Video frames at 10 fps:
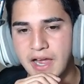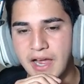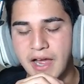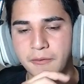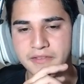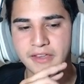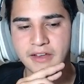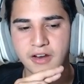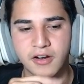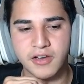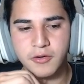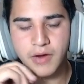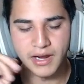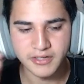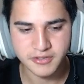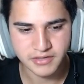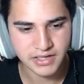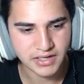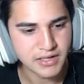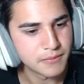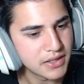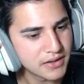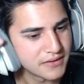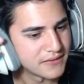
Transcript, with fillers: I was like, are you actually kidding me?